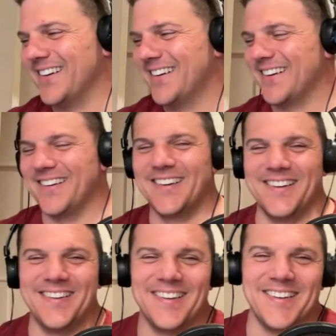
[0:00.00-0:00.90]

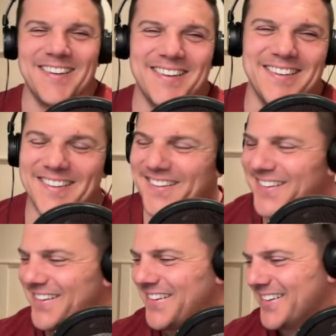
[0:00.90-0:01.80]

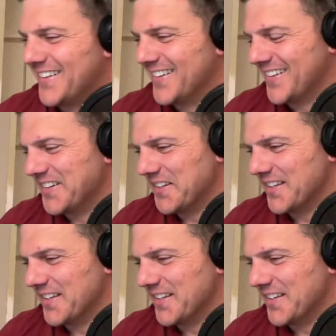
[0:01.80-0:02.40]
The person shown says nothing.